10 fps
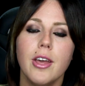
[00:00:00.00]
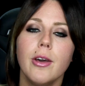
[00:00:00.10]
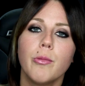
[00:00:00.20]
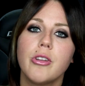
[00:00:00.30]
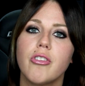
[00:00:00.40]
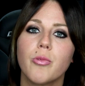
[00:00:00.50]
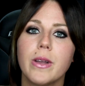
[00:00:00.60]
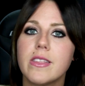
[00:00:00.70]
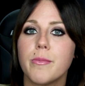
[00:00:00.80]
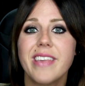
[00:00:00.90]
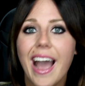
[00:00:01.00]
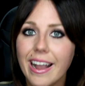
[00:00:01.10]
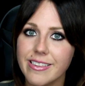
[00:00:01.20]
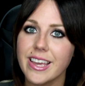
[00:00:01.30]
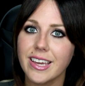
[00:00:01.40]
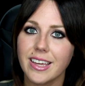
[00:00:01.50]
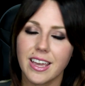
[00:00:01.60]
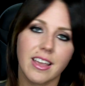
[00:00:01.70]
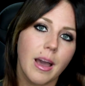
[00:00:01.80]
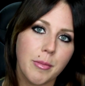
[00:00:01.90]
which is when some tactic
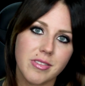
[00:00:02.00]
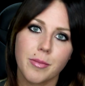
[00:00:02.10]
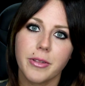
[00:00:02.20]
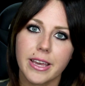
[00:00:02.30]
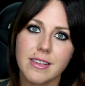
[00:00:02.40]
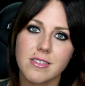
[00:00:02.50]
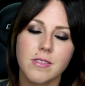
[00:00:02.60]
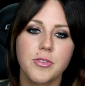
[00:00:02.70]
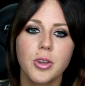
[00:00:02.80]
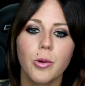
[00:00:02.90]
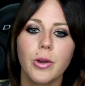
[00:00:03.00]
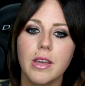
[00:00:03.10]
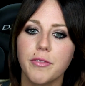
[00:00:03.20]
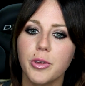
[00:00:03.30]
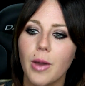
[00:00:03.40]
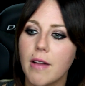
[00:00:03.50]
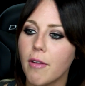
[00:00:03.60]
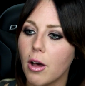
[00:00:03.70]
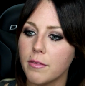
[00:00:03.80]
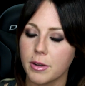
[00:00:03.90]
can come into place. So if you have
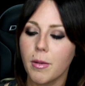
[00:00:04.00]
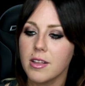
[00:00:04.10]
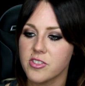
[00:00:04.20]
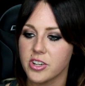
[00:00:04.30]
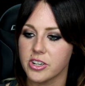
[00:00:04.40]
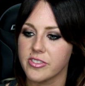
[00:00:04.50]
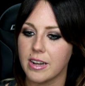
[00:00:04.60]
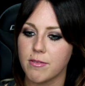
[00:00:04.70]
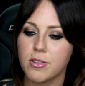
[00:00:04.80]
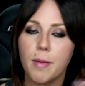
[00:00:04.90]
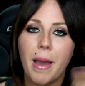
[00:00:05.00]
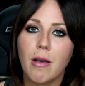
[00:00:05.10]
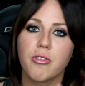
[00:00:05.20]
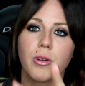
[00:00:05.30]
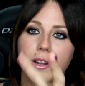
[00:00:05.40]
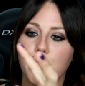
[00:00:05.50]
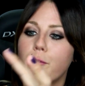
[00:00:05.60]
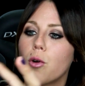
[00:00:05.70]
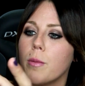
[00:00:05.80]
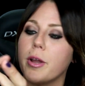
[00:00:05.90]
all of your monsters that have somehow sort of
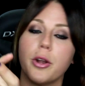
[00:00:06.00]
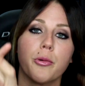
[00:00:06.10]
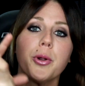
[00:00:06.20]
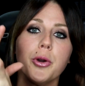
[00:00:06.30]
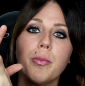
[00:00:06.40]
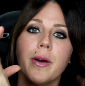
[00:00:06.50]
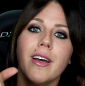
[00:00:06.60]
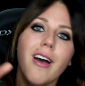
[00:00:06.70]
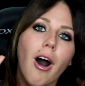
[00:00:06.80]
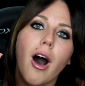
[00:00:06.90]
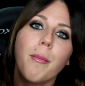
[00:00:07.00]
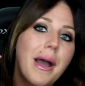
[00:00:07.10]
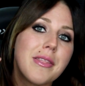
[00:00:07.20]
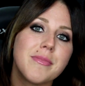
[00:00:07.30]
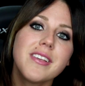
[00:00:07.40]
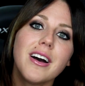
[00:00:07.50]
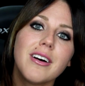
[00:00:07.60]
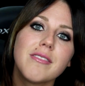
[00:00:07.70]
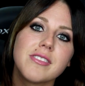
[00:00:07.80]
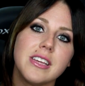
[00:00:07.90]
formed a group all by
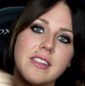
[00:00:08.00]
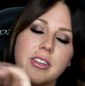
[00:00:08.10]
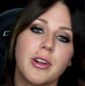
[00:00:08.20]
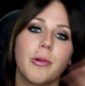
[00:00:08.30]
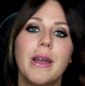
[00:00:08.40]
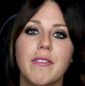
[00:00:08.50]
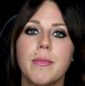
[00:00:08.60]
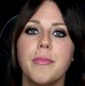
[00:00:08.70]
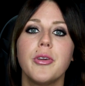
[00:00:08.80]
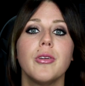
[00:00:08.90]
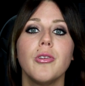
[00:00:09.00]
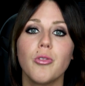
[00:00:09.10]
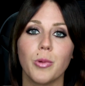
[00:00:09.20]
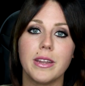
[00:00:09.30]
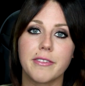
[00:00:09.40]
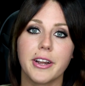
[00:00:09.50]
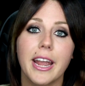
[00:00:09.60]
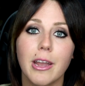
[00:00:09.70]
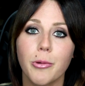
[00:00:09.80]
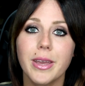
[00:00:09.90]
themselves and then you're away from them, you can use one of your
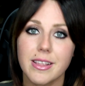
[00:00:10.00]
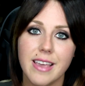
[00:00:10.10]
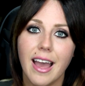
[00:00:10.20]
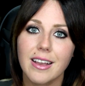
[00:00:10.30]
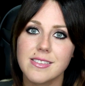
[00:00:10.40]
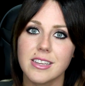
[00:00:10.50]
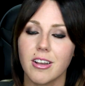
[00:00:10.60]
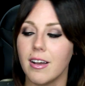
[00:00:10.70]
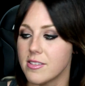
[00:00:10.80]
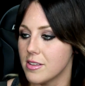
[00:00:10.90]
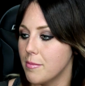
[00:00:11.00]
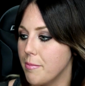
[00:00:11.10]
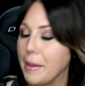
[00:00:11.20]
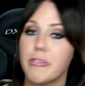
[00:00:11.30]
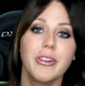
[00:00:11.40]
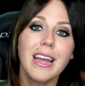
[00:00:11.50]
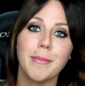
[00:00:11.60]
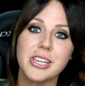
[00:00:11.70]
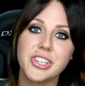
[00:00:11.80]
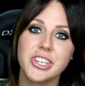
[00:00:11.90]
AoE attacks and cause some major
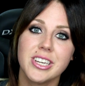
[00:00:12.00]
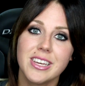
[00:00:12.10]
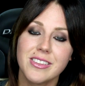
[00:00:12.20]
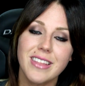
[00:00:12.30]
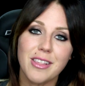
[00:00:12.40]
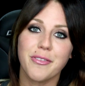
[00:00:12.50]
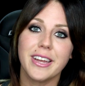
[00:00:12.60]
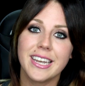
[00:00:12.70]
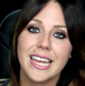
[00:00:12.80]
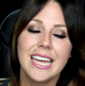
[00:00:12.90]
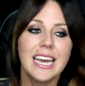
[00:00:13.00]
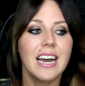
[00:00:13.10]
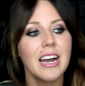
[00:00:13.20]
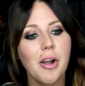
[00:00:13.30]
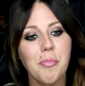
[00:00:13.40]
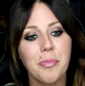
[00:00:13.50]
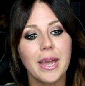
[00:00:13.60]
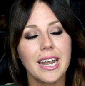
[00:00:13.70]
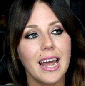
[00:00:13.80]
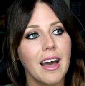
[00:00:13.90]
damage. So that's fun.
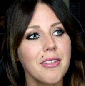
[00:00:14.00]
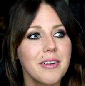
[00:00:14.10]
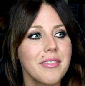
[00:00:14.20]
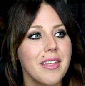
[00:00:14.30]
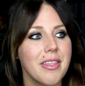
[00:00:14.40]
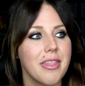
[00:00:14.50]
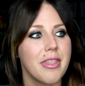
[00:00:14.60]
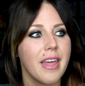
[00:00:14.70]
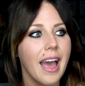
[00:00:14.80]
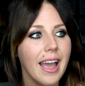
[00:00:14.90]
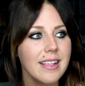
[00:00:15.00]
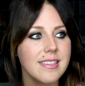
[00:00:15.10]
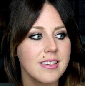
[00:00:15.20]
But other than that,